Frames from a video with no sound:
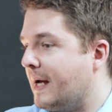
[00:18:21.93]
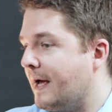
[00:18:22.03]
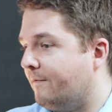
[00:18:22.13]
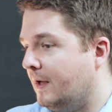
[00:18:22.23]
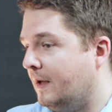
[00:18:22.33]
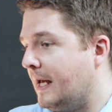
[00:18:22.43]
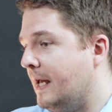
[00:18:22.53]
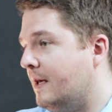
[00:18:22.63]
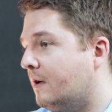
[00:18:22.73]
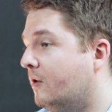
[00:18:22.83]
having
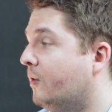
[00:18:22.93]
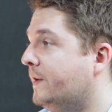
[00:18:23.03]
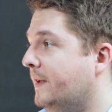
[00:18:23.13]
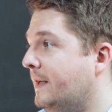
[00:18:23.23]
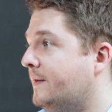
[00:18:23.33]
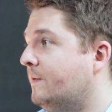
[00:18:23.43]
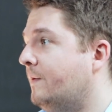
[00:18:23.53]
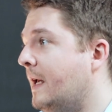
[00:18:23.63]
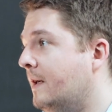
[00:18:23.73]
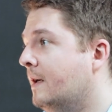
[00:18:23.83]
a
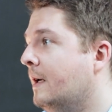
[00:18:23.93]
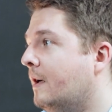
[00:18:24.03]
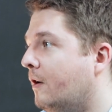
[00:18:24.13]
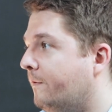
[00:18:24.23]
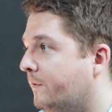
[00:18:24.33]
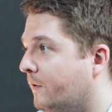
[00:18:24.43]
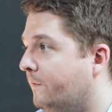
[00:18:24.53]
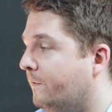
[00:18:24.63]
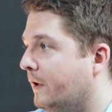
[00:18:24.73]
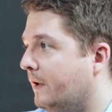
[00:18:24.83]
coordinated way
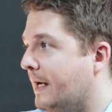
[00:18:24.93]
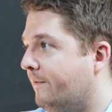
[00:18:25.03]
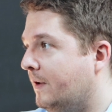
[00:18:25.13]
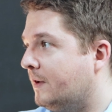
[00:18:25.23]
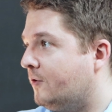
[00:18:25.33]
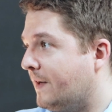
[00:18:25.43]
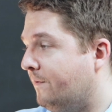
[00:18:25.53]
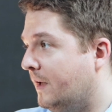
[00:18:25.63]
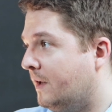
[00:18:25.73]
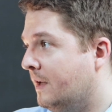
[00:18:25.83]
of having the
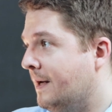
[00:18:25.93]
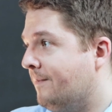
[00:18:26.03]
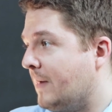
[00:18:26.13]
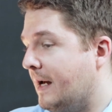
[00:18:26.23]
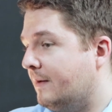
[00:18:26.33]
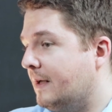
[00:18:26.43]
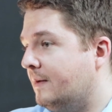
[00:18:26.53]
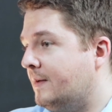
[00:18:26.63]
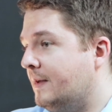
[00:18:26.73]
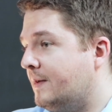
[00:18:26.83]
traffic.
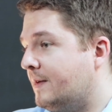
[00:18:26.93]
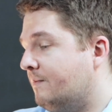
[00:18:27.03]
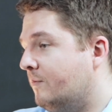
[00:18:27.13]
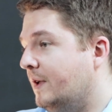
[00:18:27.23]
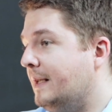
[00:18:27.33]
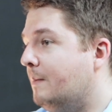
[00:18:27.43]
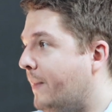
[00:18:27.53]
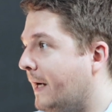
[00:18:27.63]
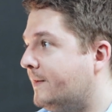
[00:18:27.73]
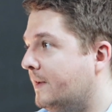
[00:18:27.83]
And this is really
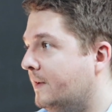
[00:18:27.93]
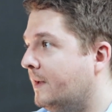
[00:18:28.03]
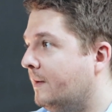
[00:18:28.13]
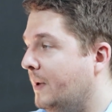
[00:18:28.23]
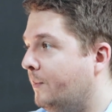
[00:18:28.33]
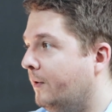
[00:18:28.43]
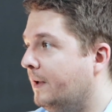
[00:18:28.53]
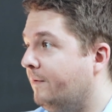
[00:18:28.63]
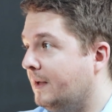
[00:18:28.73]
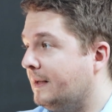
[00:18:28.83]
impacting
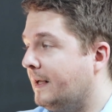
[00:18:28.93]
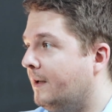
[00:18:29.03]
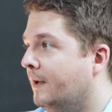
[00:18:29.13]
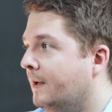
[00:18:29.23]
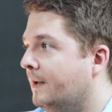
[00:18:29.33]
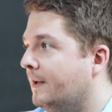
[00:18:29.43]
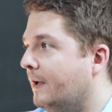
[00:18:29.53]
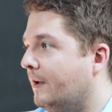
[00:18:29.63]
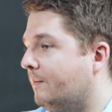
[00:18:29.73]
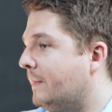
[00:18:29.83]
people living there,
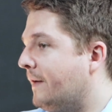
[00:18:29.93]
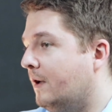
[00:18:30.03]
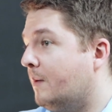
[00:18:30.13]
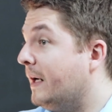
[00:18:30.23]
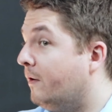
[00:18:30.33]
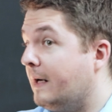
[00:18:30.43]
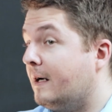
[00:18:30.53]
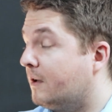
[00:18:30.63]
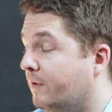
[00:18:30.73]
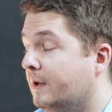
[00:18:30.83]
having a better
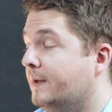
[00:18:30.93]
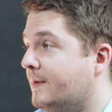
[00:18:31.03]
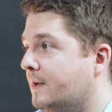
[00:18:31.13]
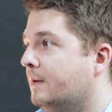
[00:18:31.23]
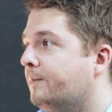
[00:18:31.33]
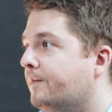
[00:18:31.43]
air quality.